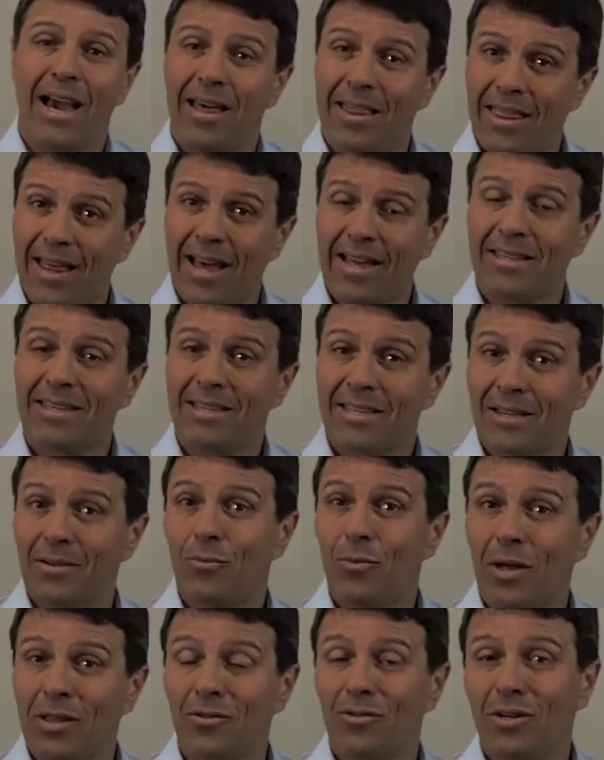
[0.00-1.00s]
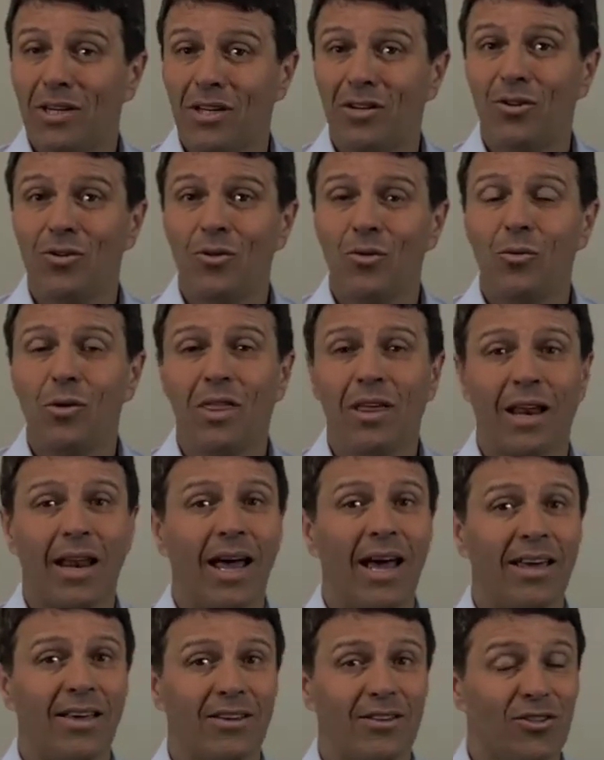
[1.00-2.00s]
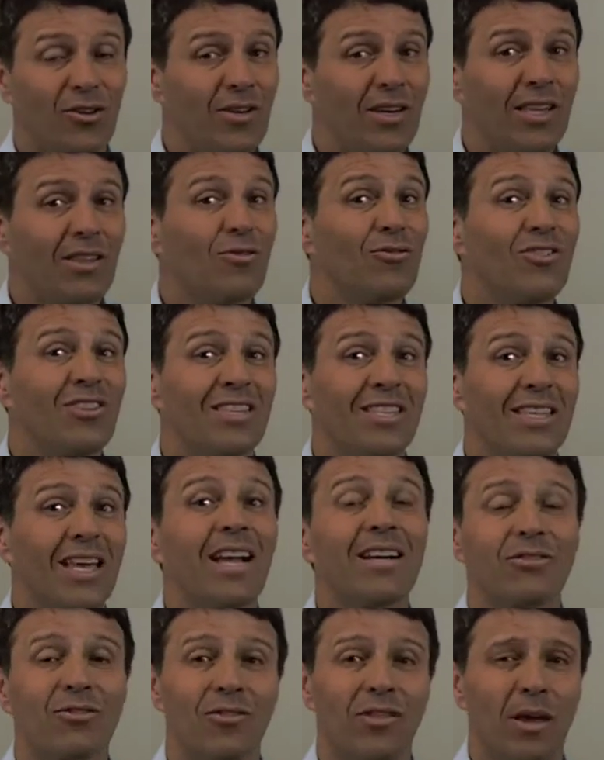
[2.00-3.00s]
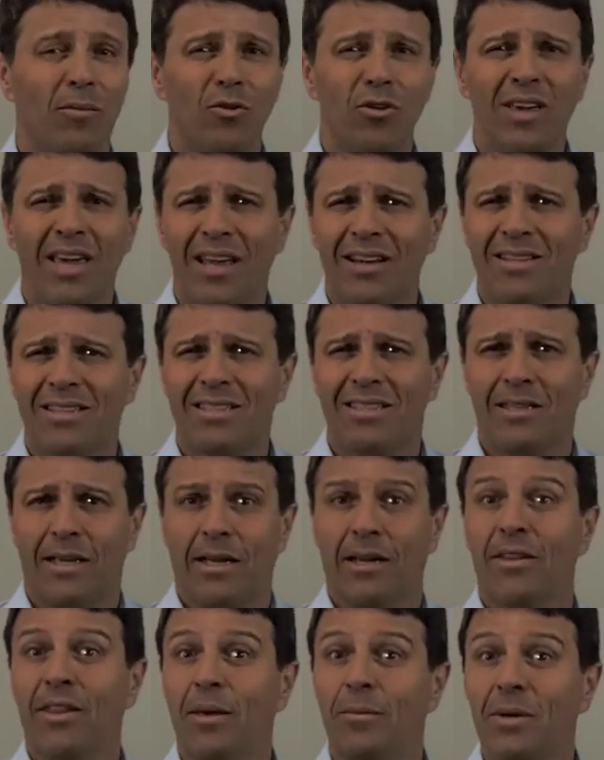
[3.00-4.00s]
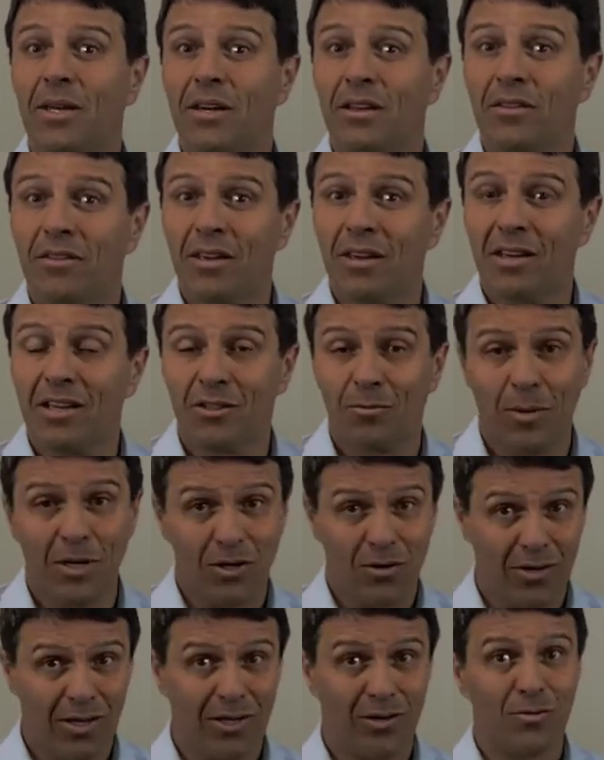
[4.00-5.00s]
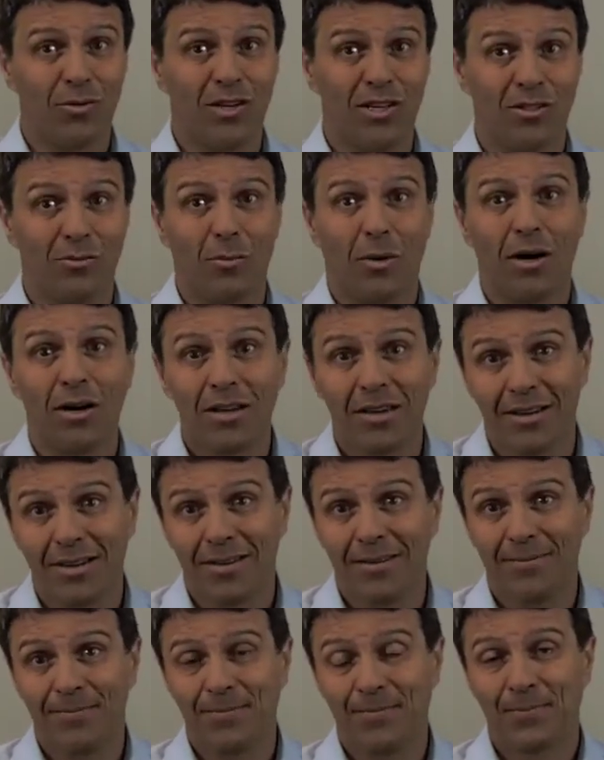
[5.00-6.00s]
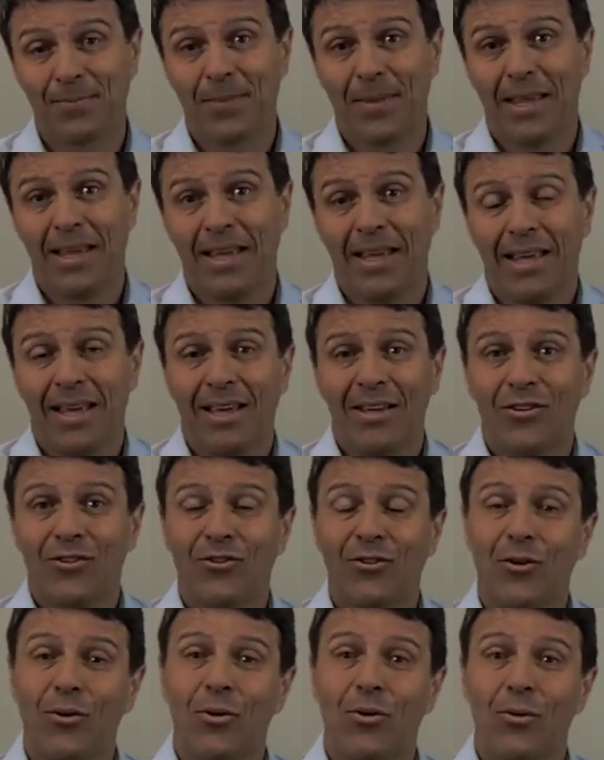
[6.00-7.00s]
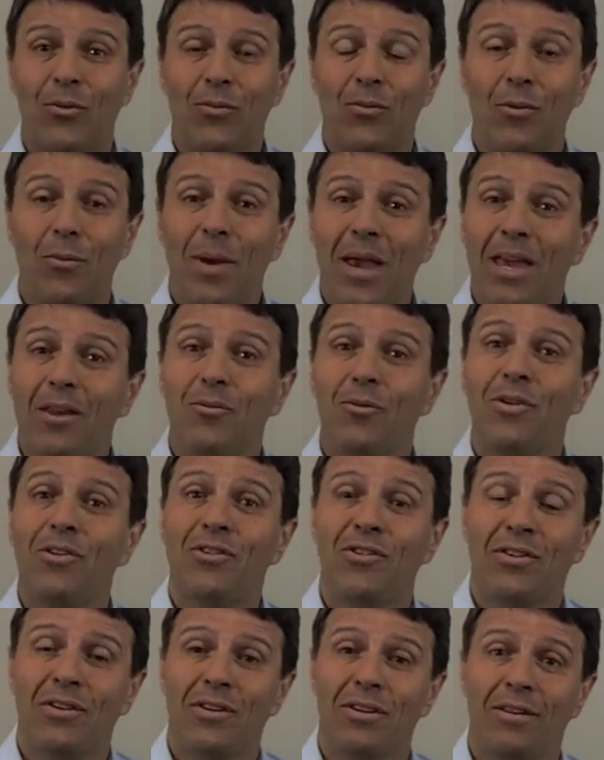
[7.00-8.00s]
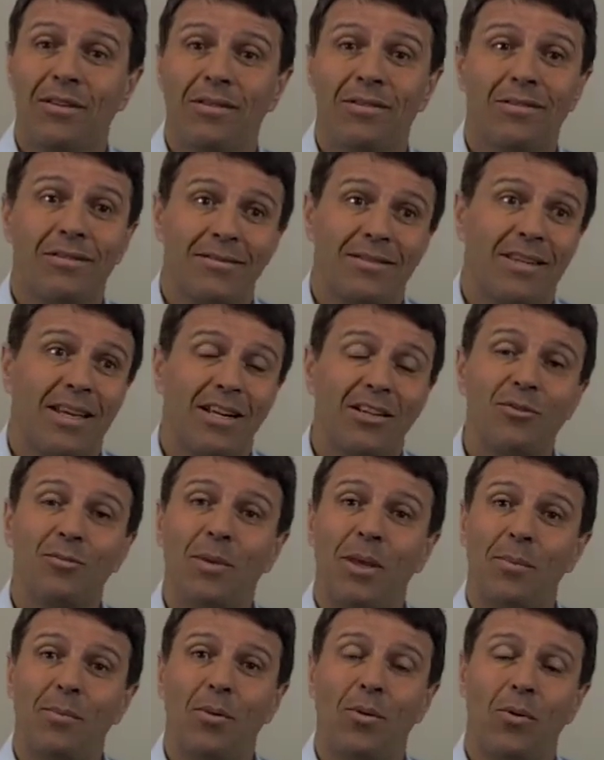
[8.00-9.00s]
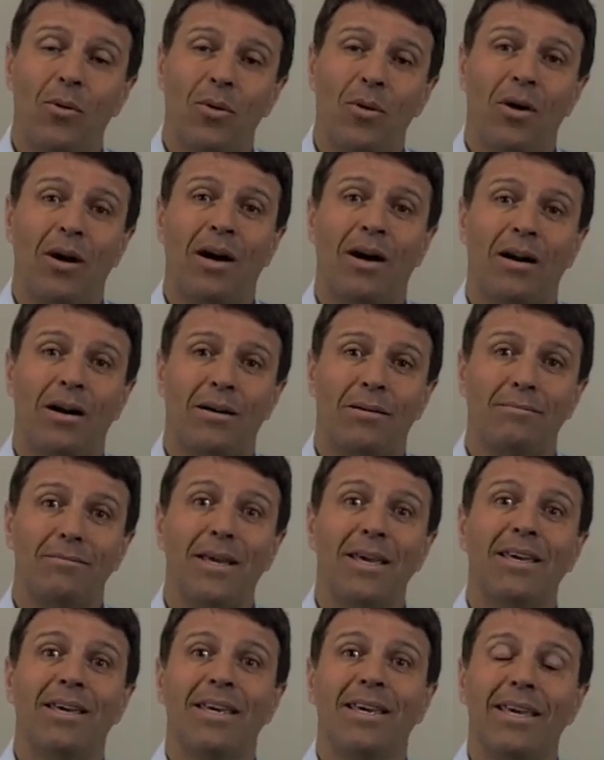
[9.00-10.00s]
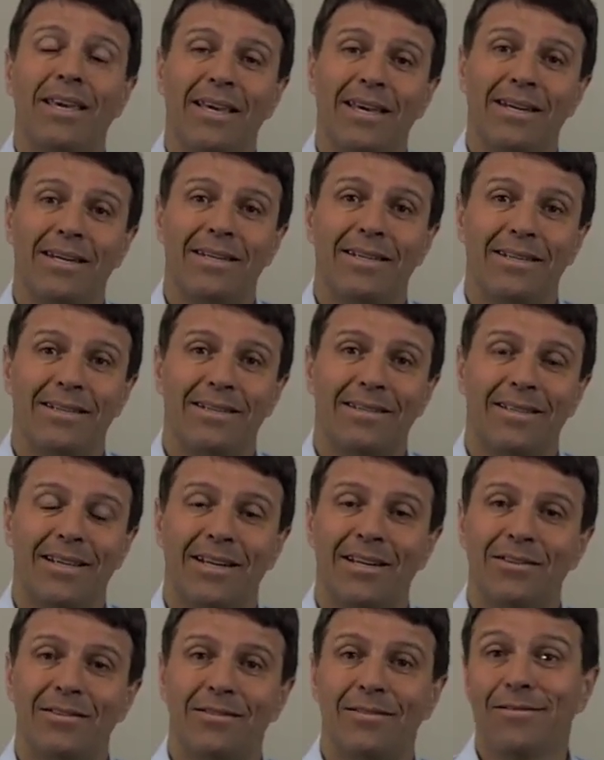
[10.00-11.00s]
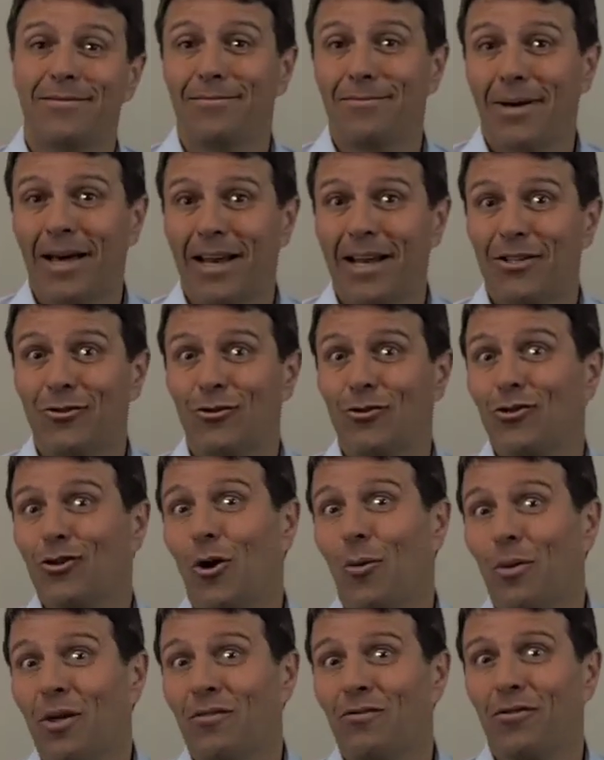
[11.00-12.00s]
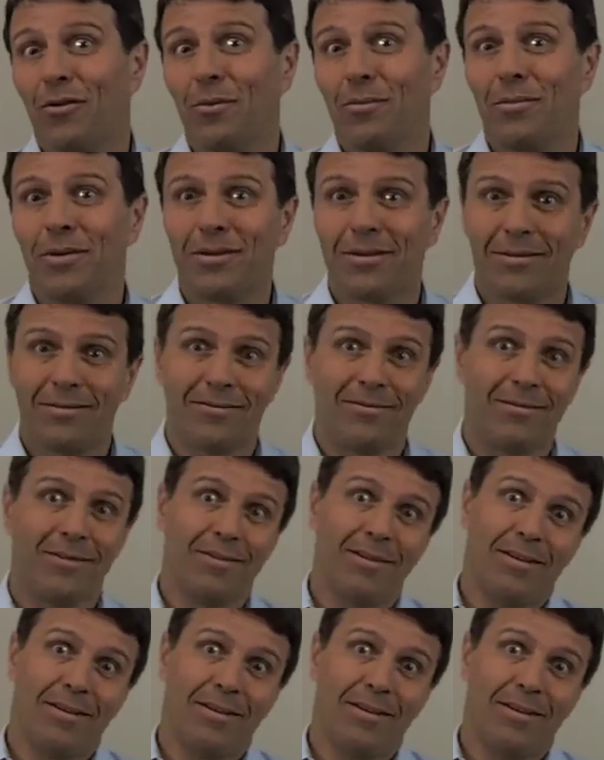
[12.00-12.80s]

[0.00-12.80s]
And that's what you need to do with clients. You need to sell to them. You can't tell them anything, especially in today's market. So the main reason salespeople are making sales managers coming from a